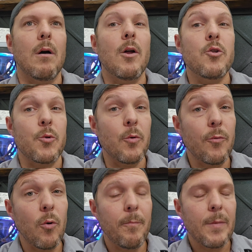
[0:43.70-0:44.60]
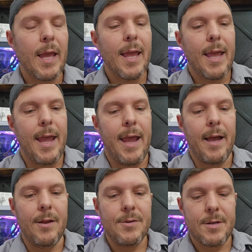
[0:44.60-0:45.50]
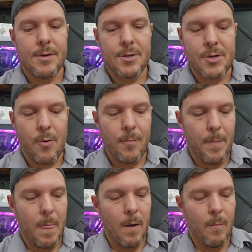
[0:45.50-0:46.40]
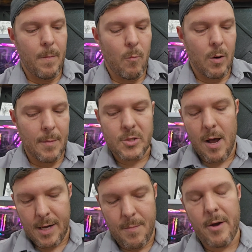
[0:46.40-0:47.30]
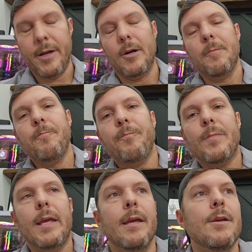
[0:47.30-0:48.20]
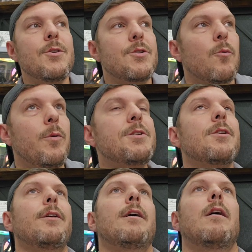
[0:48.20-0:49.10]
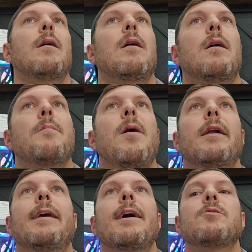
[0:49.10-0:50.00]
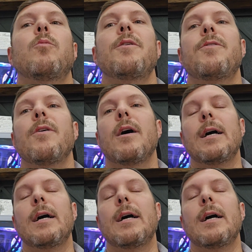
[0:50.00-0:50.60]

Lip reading: untruthful. And so what I'm talking about here is recently on a podcast with